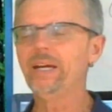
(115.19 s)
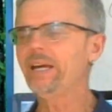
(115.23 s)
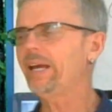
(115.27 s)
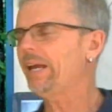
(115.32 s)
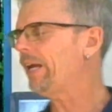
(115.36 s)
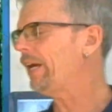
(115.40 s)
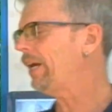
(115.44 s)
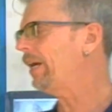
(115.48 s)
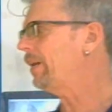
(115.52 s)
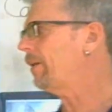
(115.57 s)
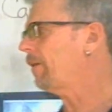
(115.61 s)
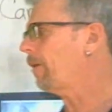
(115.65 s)

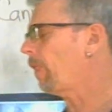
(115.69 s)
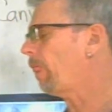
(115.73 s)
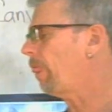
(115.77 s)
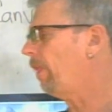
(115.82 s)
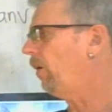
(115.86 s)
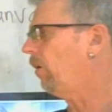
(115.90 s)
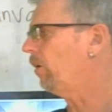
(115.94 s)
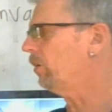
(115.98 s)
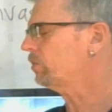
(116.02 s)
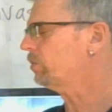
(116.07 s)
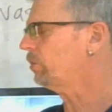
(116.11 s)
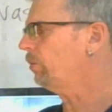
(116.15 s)
And
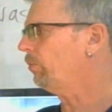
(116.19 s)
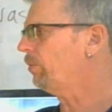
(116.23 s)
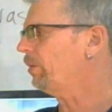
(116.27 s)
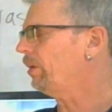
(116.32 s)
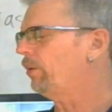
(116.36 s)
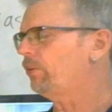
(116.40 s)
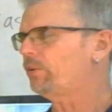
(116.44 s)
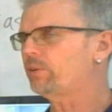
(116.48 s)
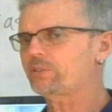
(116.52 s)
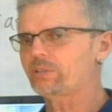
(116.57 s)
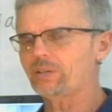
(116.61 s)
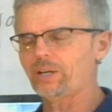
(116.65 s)
also the
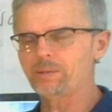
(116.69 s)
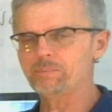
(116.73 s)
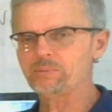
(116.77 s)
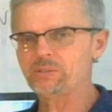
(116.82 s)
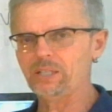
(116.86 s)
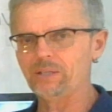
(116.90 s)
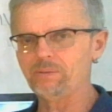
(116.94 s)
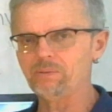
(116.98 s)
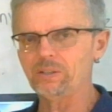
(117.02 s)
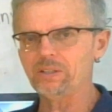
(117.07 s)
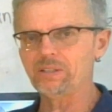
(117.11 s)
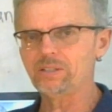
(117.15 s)
other
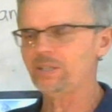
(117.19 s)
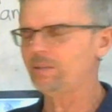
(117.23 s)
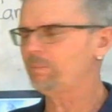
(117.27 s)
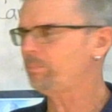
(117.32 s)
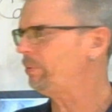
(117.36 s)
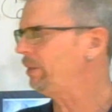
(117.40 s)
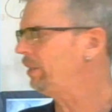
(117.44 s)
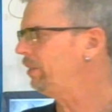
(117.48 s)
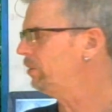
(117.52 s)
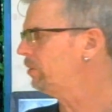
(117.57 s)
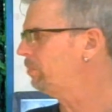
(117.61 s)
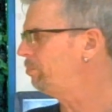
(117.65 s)
time-saving tip
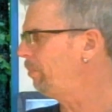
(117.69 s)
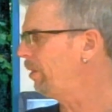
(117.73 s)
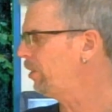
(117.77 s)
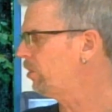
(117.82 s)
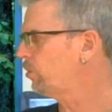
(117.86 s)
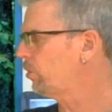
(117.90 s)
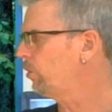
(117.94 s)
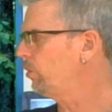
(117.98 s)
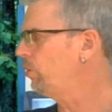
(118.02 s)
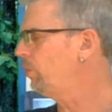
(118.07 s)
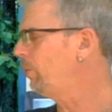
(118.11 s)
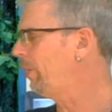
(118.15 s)
is make
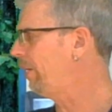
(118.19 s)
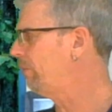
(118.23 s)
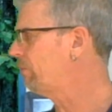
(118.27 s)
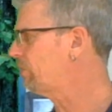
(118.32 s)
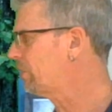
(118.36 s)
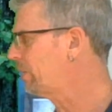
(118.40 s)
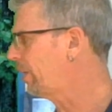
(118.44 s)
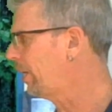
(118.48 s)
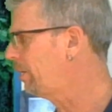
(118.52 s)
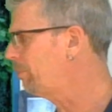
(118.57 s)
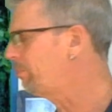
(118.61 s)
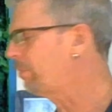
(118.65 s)
sure you have
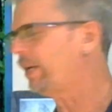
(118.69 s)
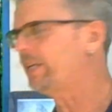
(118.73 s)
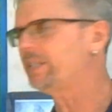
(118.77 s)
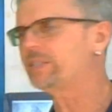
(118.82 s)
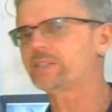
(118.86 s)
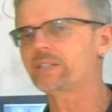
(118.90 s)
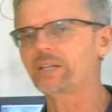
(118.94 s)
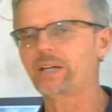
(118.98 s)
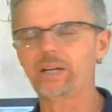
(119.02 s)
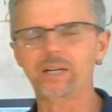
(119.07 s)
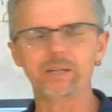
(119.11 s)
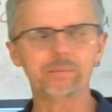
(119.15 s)

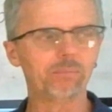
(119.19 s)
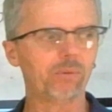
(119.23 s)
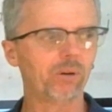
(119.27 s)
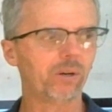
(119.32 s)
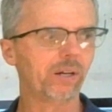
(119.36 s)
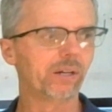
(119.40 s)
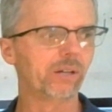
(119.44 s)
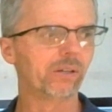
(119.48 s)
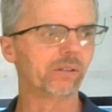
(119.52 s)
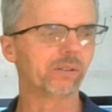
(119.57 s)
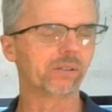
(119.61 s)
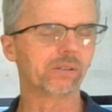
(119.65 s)
side-by-side
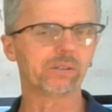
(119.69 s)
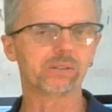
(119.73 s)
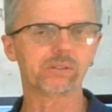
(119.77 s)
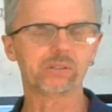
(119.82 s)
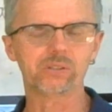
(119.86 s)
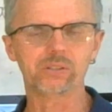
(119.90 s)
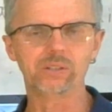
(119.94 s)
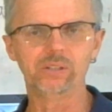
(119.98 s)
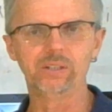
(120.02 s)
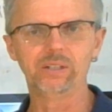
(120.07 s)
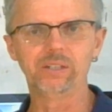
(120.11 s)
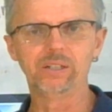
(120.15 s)
monitors,
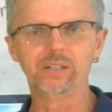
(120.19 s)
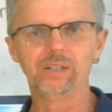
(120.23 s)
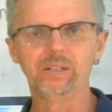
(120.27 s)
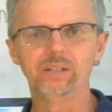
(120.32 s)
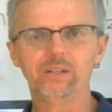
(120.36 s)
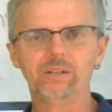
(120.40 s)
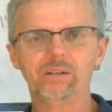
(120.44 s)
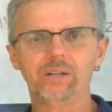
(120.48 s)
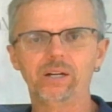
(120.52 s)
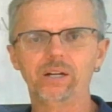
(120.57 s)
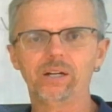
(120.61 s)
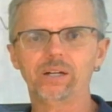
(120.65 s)

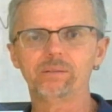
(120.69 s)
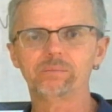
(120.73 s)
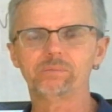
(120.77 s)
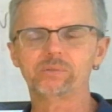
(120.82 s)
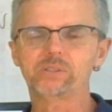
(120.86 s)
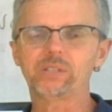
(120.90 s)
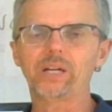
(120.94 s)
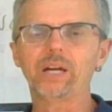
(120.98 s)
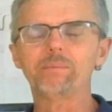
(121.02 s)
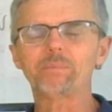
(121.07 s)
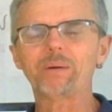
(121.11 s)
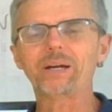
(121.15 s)

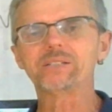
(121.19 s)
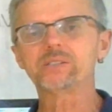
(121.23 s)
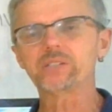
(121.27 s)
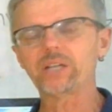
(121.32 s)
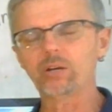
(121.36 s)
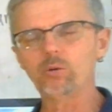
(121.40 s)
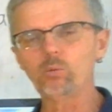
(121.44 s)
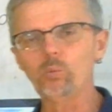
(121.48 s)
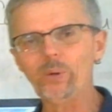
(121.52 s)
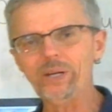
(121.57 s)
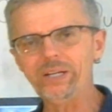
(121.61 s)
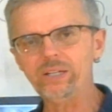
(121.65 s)

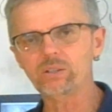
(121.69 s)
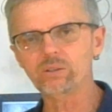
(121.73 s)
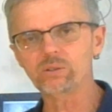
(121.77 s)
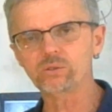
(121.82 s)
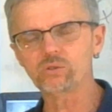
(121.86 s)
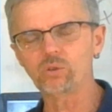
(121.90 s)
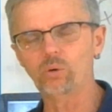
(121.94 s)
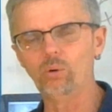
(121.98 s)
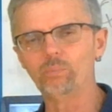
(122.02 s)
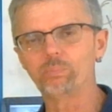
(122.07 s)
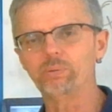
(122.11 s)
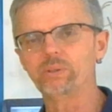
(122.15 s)
side-by-side windows
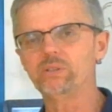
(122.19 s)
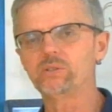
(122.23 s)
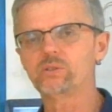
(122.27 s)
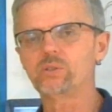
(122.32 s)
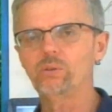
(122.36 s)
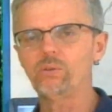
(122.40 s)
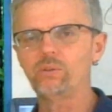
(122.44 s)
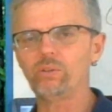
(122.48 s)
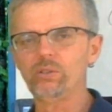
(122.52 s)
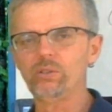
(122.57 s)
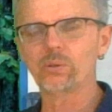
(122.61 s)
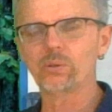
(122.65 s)
open so
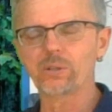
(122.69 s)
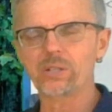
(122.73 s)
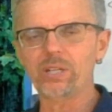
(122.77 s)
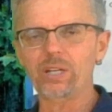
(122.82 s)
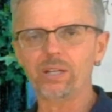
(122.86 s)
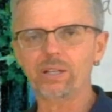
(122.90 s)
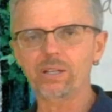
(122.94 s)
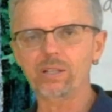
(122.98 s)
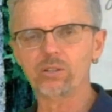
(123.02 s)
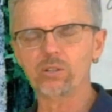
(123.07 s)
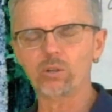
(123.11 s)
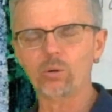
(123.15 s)
that
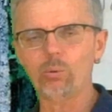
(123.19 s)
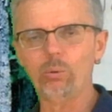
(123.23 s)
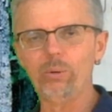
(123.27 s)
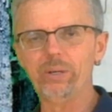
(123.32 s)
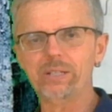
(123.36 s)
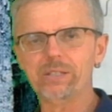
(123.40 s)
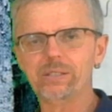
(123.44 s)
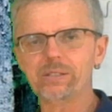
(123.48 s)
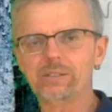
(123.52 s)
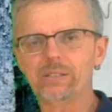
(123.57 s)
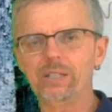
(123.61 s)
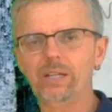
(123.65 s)
taking the
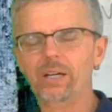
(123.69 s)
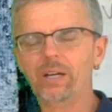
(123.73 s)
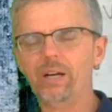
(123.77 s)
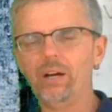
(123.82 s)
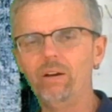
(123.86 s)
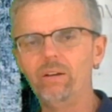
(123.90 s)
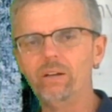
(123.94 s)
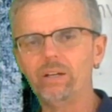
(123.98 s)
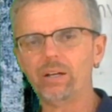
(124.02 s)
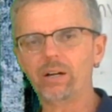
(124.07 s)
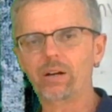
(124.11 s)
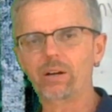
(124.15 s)
quiz
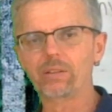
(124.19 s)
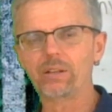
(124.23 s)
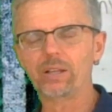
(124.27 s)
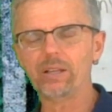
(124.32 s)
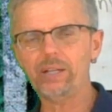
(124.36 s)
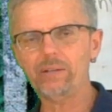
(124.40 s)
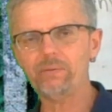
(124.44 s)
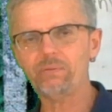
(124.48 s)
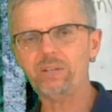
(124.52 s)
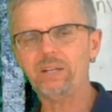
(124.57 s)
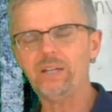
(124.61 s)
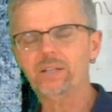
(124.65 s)
on the
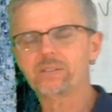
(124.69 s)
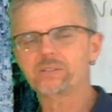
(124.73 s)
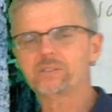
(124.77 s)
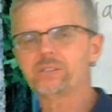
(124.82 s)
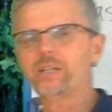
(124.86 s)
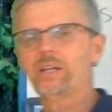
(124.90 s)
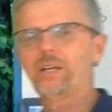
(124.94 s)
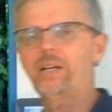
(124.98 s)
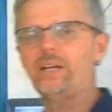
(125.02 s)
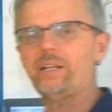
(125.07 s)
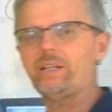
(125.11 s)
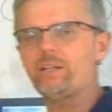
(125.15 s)
left-hand
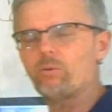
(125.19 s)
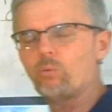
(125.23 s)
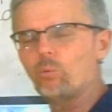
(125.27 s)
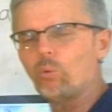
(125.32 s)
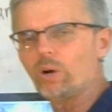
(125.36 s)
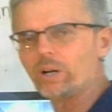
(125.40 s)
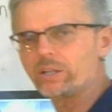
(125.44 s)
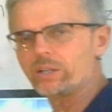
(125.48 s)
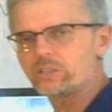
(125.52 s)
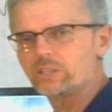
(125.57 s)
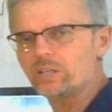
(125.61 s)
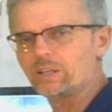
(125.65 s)
side and
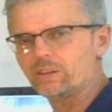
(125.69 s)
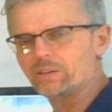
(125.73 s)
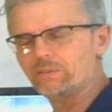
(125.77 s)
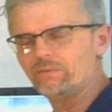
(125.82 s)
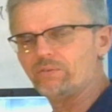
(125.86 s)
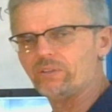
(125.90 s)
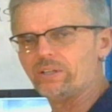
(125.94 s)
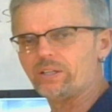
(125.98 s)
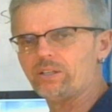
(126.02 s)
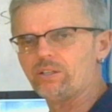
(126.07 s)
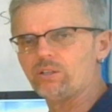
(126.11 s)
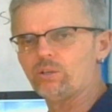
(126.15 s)
watching the
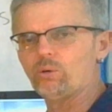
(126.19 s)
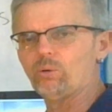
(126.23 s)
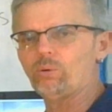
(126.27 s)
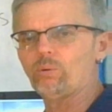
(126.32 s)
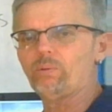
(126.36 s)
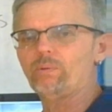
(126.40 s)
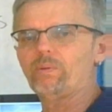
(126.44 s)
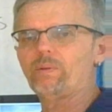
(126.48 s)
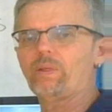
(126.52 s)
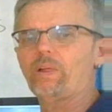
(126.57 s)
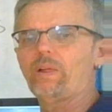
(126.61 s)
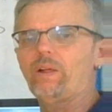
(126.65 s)
video,
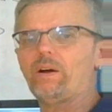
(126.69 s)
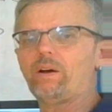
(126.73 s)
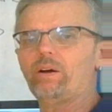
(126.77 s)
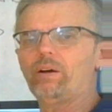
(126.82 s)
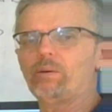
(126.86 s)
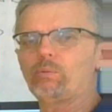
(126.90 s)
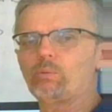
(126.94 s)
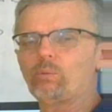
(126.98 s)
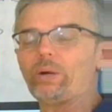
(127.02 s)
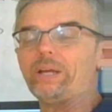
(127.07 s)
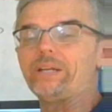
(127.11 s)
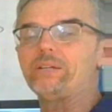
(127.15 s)

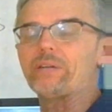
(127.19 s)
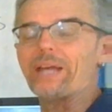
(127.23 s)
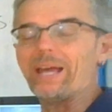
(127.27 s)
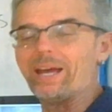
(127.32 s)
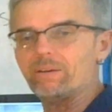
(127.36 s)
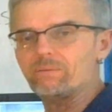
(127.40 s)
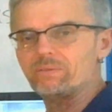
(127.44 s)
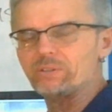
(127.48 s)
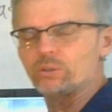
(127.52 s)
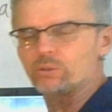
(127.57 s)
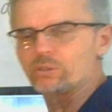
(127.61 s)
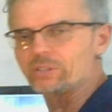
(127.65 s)
and have
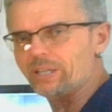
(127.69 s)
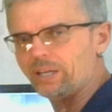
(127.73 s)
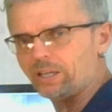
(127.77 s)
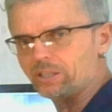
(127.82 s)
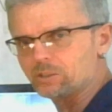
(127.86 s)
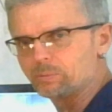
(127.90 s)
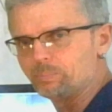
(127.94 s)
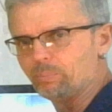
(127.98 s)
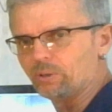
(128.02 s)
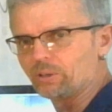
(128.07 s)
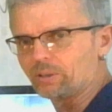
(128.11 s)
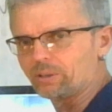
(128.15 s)
your
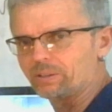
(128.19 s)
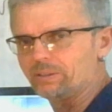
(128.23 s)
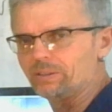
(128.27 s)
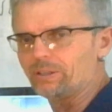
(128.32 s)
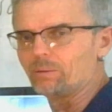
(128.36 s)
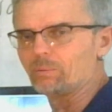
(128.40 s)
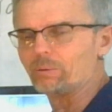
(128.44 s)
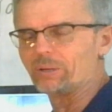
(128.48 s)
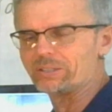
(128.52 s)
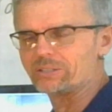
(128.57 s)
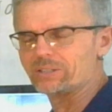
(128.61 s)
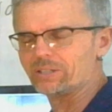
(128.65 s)
textbook, not
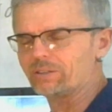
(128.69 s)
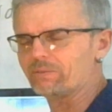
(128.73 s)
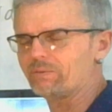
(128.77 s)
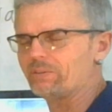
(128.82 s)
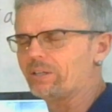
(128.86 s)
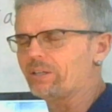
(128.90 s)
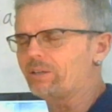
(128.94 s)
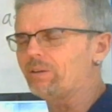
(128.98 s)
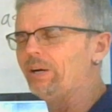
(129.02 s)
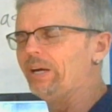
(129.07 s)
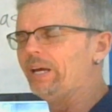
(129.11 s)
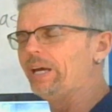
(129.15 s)
watching the video,
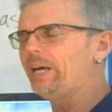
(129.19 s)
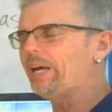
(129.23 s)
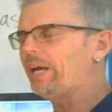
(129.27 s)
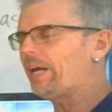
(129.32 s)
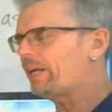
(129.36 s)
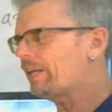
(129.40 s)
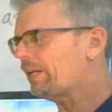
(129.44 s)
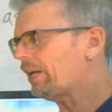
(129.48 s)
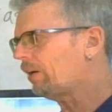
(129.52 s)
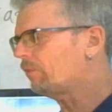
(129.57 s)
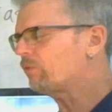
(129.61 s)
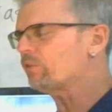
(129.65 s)
and
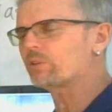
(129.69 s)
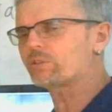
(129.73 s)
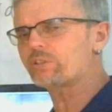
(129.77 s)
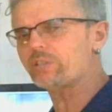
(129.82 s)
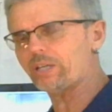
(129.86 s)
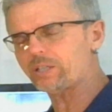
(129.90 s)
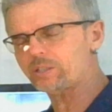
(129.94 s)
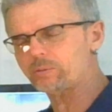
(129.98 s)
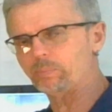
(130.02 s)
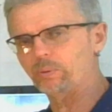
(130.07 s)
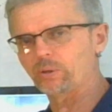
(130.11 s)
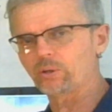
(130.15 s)
have your
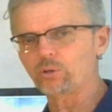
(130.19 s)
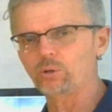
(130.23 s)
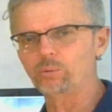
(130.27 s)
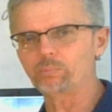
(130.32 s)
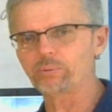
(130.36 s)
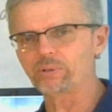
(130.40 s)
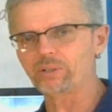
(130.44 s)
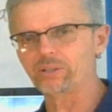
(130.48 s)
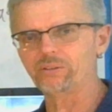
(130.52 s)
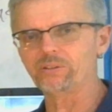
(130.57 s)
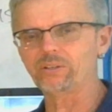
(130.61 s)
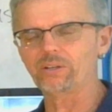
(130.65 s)
textbook open
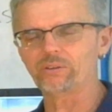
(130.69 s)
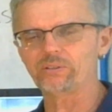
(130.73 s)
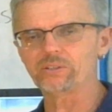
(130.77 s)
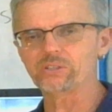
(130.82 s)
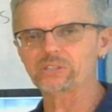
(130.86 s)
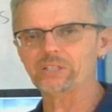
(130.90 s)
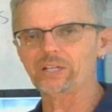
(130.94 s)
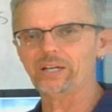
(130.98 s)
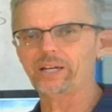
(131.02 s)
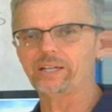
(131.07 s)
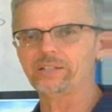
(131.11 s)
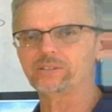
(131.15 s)
on the other
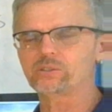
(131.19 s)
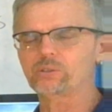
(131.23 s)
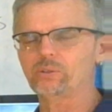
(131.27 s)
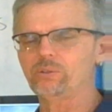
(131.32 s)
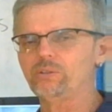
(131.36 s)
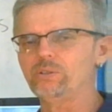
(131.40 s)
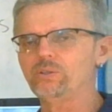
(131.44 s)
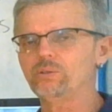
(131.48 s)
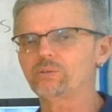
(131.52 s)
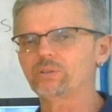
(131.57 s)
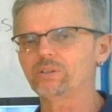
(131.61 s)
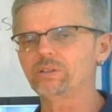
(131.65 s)
side so that
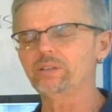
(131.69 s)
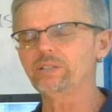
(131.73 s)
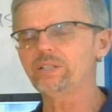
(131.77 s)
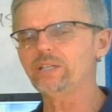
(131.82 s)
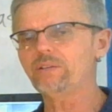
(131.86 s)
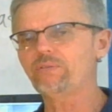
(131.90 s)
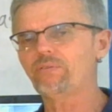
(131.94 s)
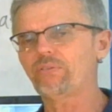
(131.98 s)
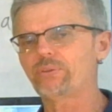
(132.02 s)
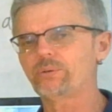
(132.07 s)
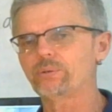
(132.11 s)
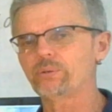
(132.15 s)
you can leaf
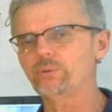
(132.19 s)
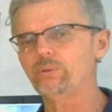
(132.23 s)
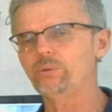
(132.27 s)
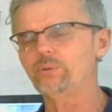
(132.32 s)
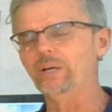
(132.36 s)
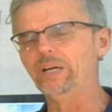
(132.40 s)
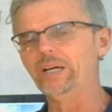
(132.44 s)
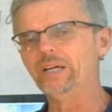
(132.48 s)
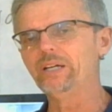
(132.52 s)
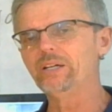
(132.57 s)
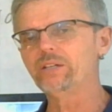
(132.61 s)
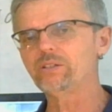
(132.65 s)
through
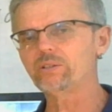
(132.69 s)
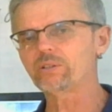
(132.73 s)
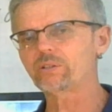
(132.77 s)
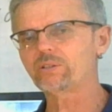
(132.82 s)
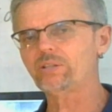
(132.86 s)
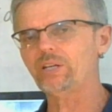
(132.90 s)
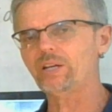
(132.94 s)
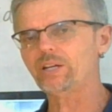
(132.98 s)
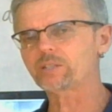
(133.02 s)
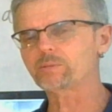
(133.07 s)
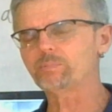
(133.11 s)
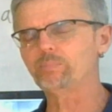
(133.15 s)
your
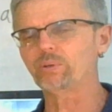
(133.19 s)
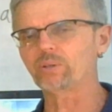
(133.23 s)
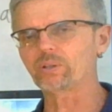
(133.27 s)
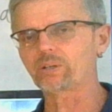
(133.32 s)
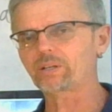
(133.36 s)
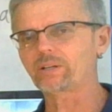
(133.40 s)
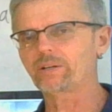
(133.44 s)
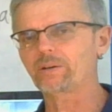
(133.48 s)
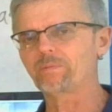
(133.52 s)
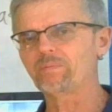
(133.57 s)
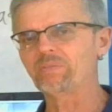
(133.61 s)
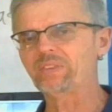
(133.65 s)
textbook.